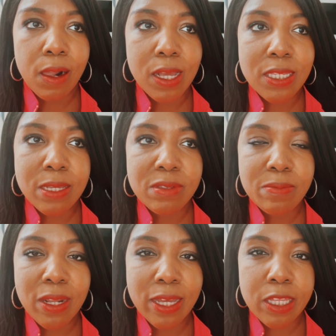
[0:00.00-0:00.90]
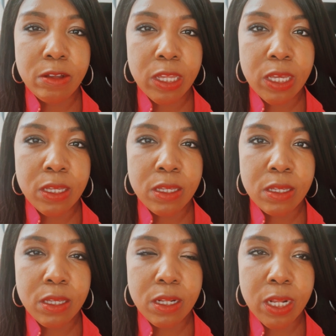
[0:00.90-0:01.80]
It seems to be like the only
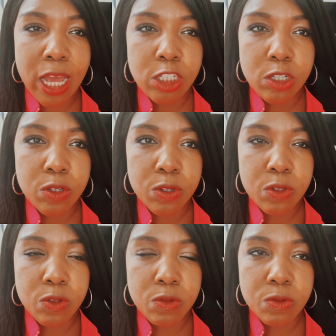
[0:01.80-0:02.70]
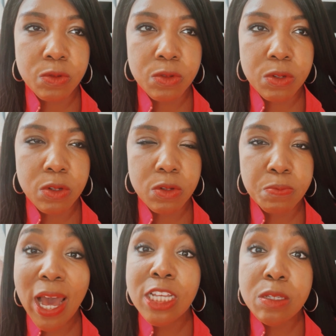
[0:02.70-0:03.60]
logical
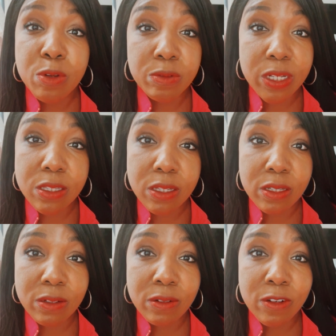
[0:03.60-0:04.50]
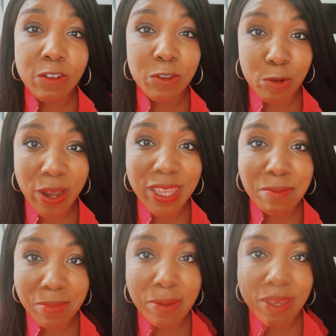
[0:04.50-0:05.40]
possible reason for why
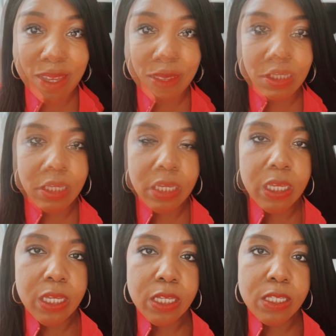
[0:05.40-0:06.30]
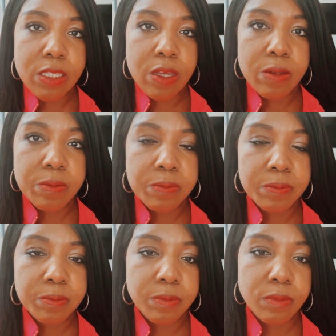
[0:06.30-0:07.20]
that may be. So
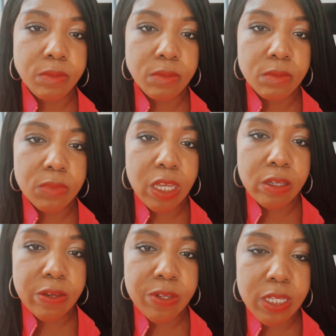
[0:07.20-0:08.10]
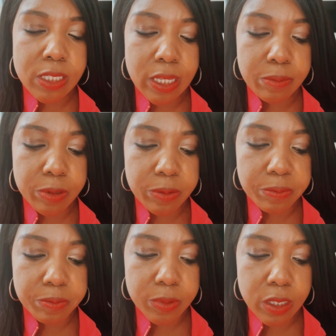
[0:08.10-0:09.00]
I'll give you an example,
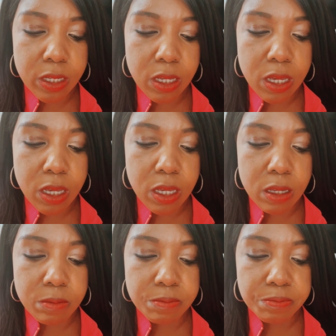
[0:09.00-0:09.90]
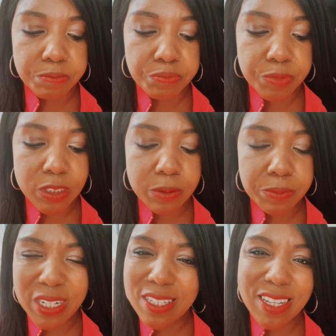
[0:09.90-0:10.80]
um,
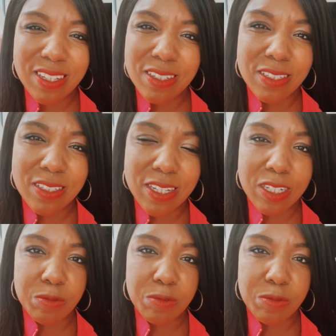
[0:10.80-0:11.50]
but it's not, it's not dealing